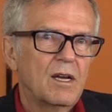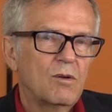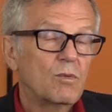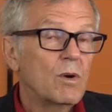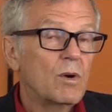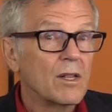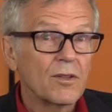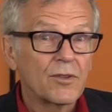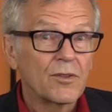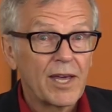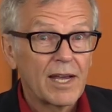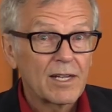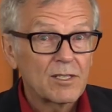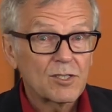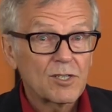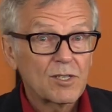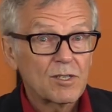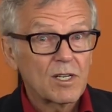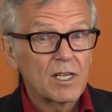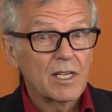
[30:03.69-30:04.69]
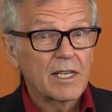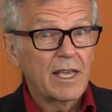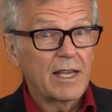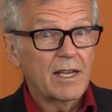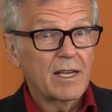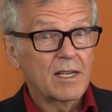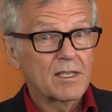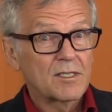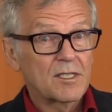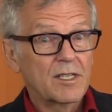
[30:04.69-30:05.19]
Well, that certainly
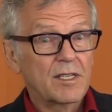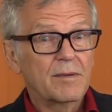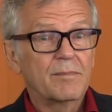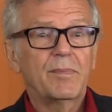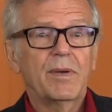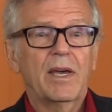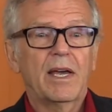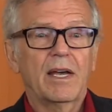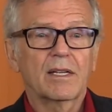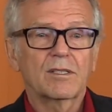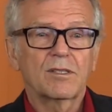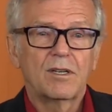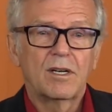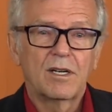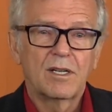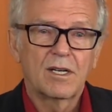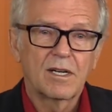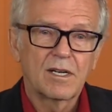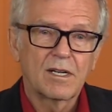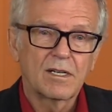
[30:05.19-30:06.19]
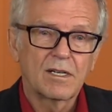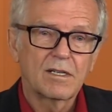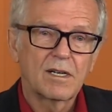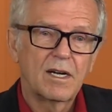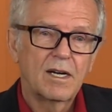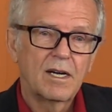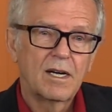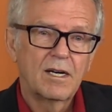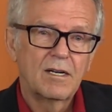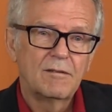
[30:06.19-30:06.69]
has an impact on
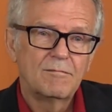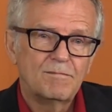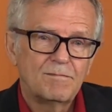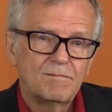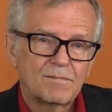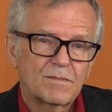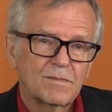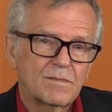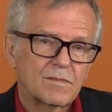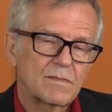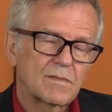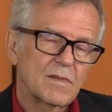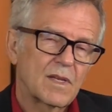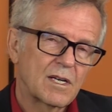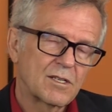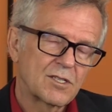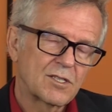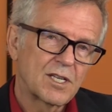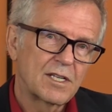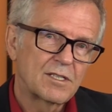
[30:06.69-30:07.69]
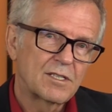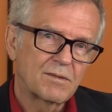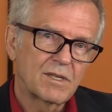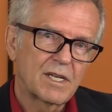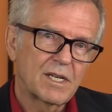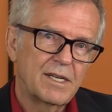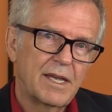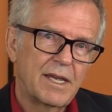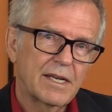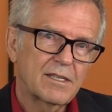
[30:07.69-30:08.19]
our sense of
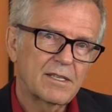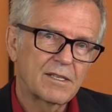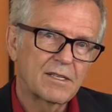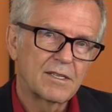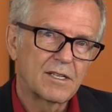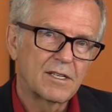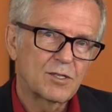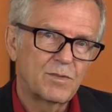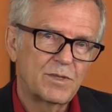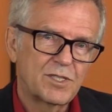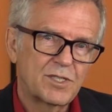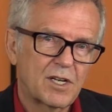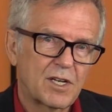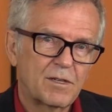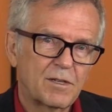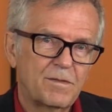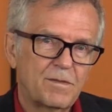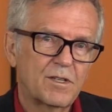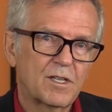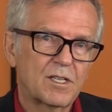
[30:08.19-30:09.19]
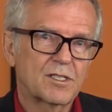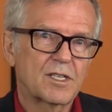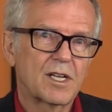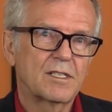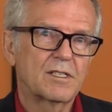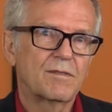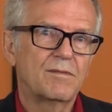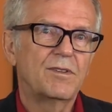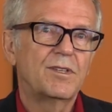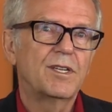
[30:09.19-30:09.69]
connectedness. We start to feel a
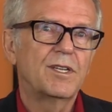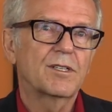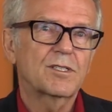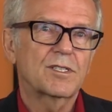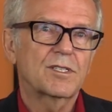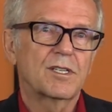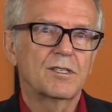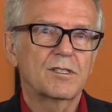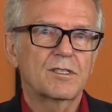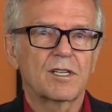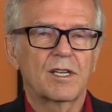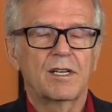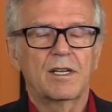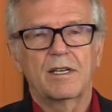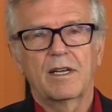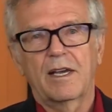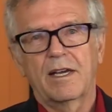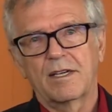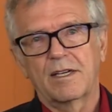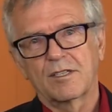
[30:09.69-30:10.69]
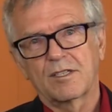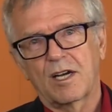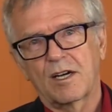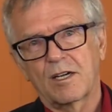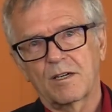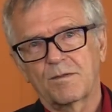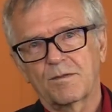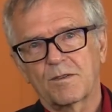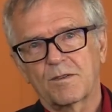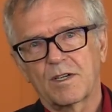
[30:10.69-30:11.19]
sense of distance, and it's
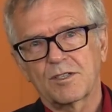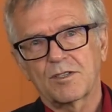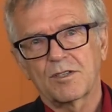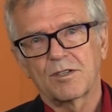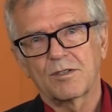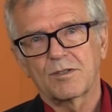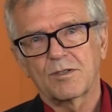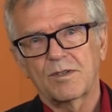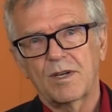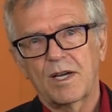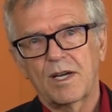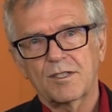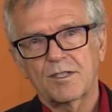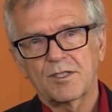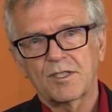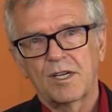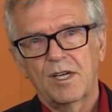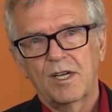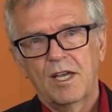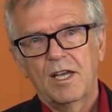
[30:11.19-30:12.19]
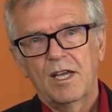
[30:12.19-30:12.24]
hard for us to trust.